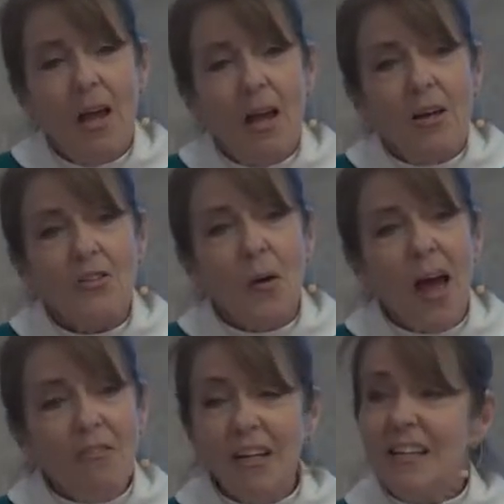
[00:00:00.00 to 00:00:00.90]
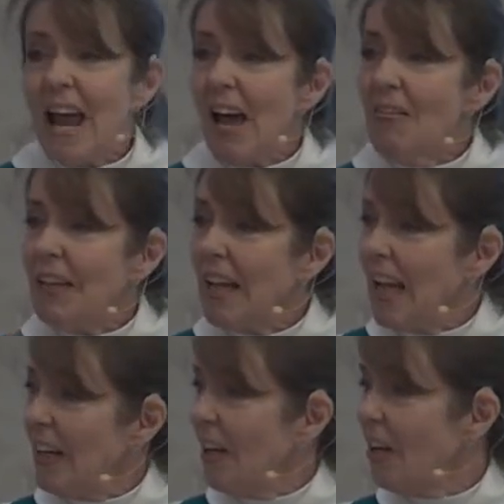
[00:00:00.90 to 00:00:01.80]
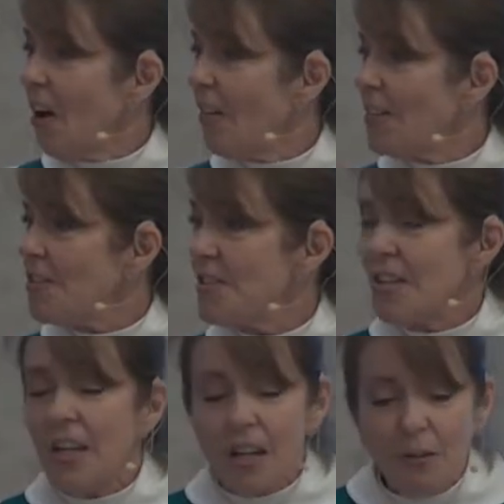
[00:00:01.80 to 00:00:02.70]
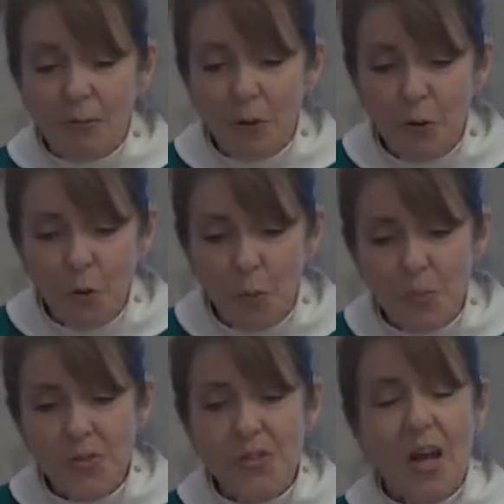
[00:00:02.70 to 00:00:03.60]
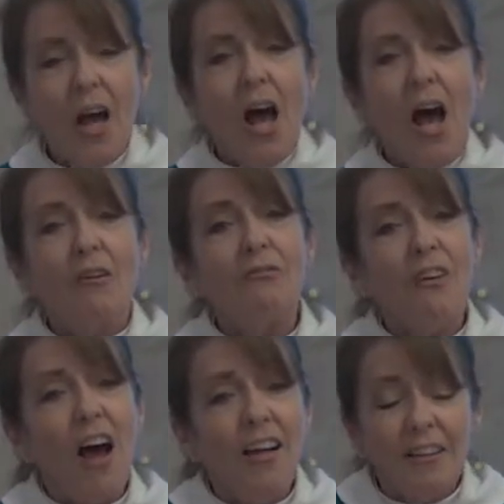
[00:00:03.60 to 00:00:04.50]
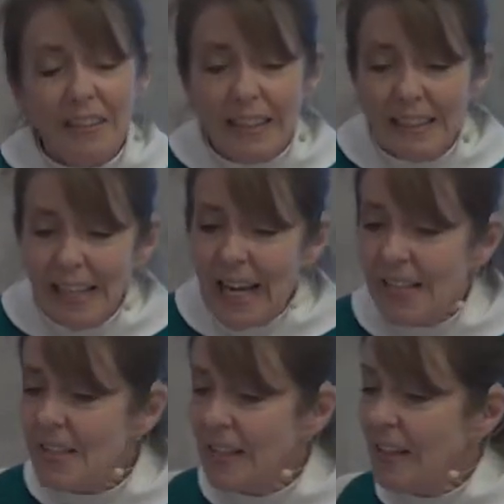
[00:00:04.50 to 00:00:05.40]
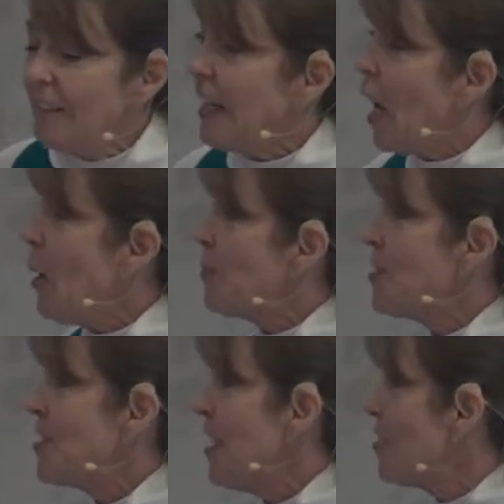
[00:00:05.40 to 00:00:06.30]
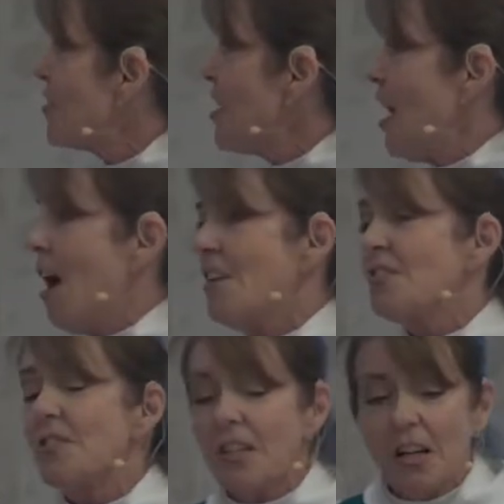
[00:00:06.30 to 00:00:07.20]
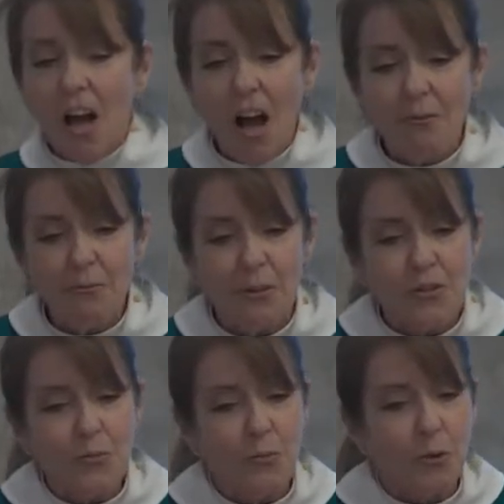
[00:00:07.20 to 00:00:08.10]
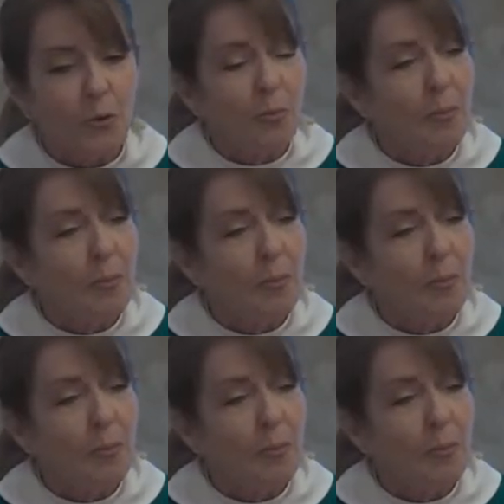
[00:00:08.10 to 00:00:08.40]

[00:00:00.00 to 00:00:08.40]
So having navigated the sea of hoops, I finally landed in the upstairs diocesan conference room,